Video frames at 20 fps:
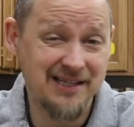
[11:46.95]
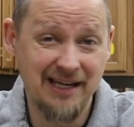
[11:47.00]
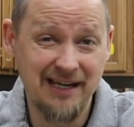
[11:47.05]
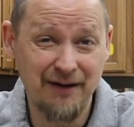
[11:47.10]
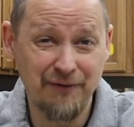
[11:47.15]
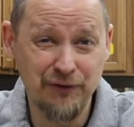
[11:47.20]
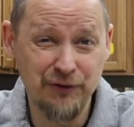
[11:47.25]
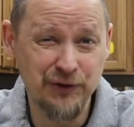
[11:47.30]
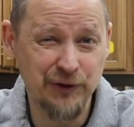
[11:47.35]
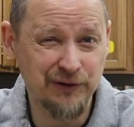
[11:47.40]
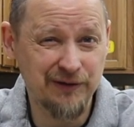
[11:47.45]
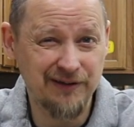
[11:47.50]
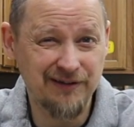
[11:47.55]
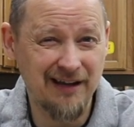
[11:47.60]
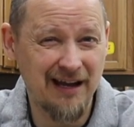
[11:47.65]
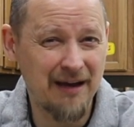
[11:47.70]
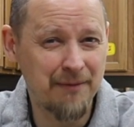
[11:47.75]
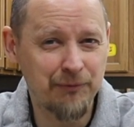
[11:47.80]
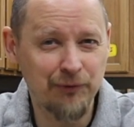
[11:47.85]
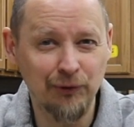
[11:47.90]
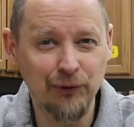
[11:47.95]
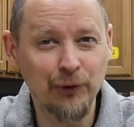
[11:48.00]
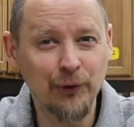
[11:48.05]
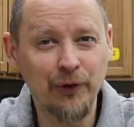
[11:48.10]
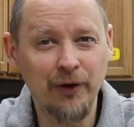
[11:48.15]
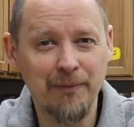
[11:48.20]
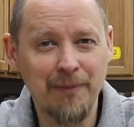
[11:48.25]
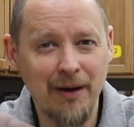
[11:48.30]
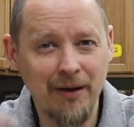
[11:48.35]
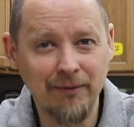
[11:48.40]
I never took the time to
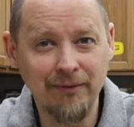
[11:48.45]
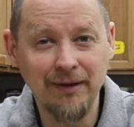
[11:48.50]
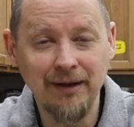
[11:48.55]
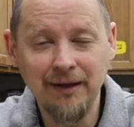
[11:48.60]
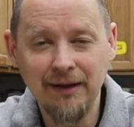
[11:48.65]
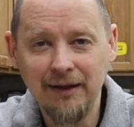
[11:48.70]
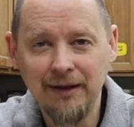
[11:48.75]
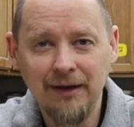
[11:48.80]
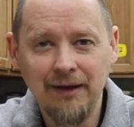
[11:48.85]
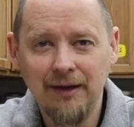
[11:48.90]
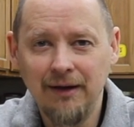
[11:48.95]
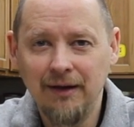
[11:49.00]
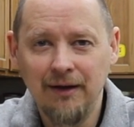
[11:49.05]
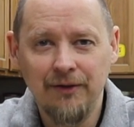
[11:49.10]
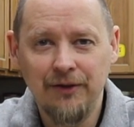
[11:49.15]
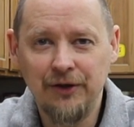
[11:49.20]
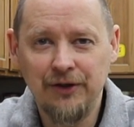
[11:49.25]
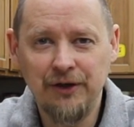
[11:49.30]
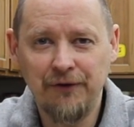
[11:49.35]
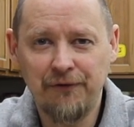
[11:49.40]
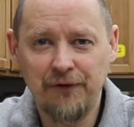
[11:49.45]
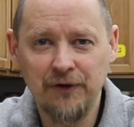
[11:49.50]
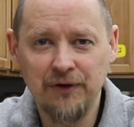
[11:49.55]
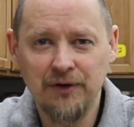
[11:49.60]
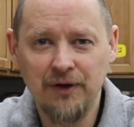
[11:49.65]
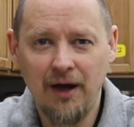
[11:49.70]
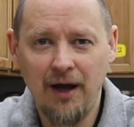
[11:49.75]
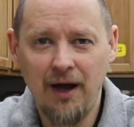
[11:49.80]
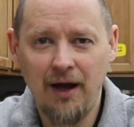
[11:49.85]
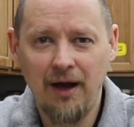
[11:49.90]
learn about the
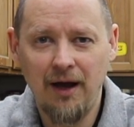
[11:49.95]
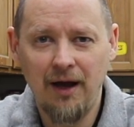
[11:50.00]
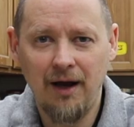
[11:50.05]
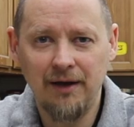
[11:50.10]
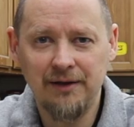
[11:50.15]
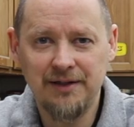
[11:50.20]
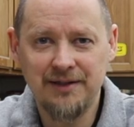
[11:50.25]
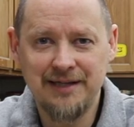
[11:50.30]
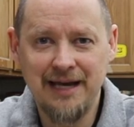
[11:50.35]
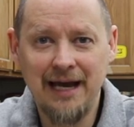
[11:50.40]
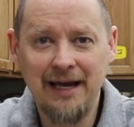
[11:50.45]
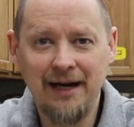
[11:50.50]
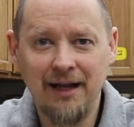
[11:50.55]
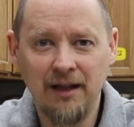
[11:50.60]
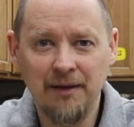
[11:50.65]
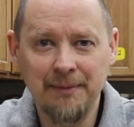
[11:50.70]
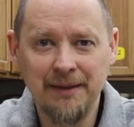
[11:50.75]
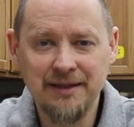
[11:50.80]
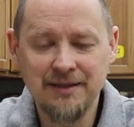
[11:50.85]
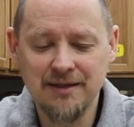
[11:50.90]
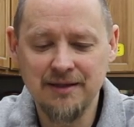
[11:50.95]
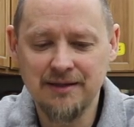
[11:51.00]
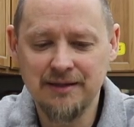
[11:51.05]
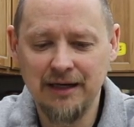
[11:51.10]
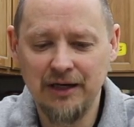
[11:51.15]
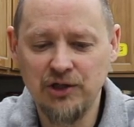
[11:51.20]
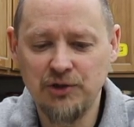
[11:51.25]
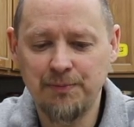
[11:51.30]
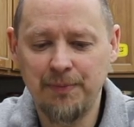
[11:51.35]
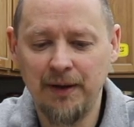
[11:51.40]
different uh, uh, design elements and
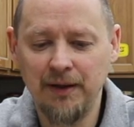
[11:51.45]
such.